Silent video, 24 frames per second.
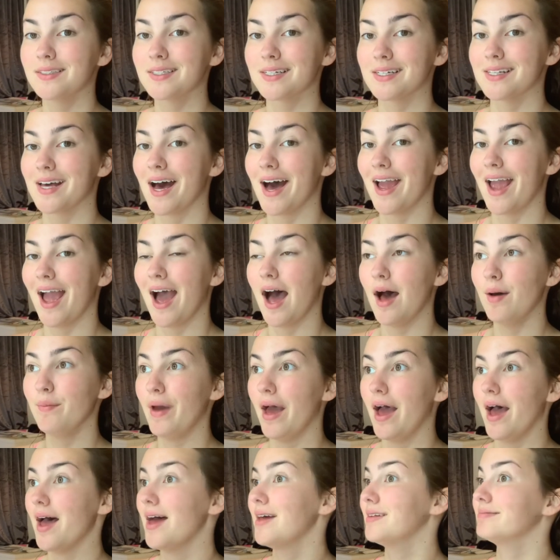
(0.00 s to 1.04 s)
Because I am,
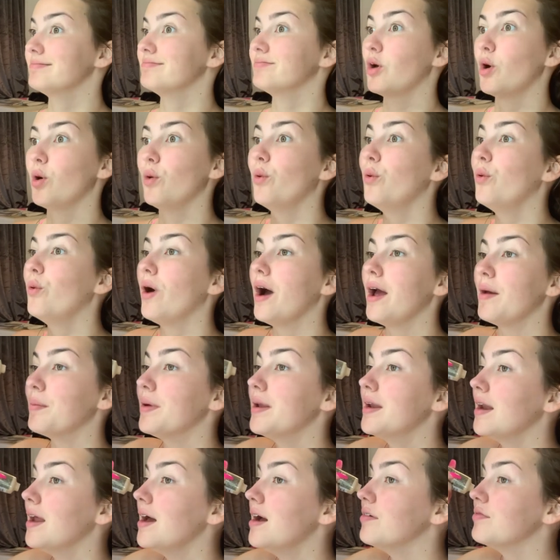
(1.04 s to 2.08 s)
and oh, I'm
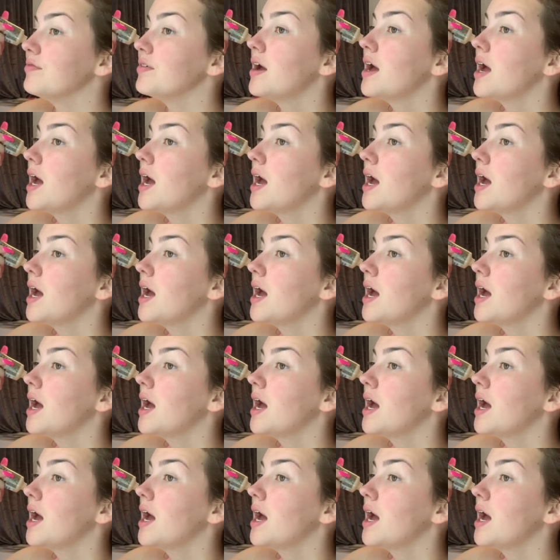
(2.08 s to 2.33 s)
in love.